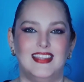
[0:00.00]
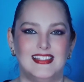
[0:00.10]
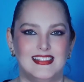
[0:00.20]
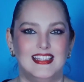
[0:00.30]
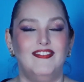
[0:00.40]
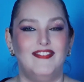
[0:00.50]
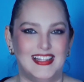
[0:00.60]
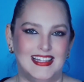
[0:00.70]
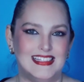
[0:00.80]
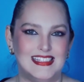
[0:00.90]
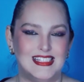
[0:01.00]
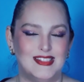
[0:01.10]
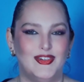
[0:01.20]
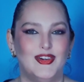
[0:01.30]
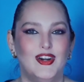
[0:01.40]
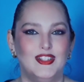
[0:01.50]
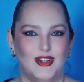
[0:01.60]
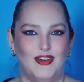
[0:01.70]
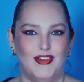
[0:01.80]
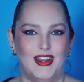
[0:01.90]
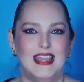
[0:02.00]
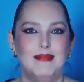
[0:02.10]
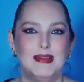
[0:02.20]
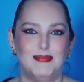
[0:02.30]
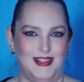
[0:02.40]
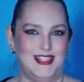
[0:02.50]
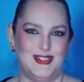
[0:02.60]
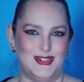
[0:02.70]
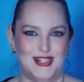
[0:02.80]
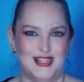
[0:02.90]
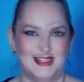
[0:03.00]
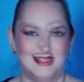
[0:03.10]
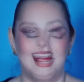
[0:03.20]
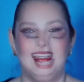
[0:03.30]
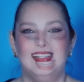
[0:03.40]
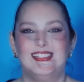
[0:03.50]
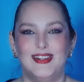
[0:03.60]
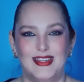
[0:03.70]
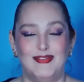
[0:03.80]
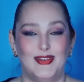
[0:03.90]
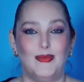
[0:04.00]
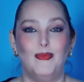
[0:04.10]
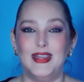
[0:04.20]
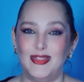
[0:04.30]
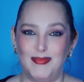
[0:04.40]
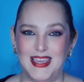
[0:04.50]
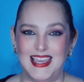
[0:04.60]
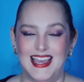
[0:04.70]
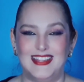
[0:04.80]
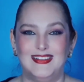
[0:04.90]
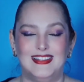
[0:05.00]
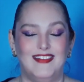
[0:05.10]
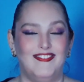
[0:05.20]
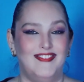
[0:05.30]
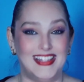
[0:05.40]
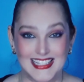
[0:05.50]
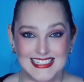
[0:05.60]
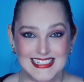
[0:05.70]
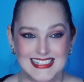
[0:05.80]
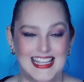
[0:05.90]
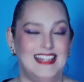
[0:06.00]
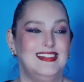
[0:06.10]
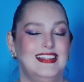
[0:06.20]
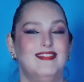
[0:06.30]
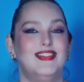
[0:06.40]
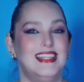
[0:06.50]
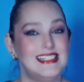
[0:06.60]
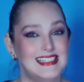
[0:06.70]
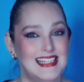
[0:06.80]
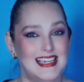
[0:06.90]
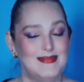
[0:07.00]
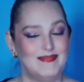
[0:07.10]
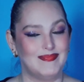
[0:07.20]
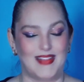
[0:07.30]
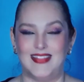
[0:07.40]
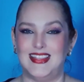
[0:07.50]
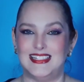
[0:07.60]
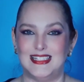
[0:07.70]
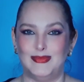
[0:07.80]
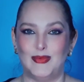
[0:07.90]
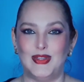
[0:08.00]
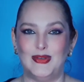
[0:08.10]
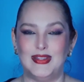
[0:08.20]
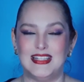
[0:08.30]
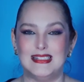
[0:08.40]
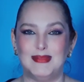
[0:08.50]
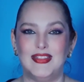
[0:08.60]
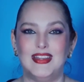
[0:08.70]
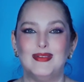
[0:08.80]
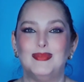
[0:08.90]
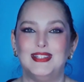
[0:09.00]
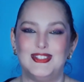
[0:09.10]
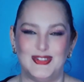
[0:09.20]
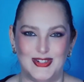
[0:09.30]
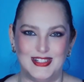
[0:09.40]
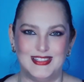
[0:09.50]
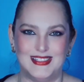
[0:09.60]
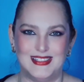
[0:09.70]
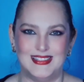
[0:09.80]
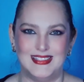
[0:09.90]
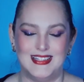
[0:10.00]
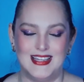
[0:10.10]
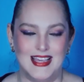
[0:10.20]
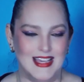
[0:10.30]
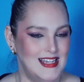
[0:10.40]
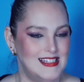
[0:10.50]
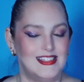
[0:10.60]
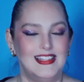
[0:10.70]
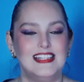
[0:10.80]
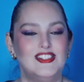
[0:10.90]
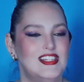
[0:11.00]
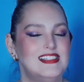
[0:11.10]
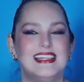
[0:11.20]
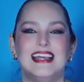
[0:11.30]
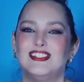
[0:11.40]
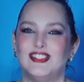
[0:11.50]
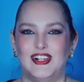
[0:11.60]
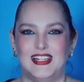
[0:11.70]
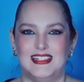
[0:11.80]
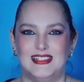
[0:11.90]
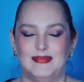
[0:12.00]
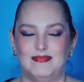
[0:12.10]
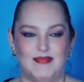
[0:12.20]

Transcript: Disney villains for October in my bullet journal. So if you're with me and you love villains and you love Disney, this is what we're doing this month in our bullet journals. So let's just get started.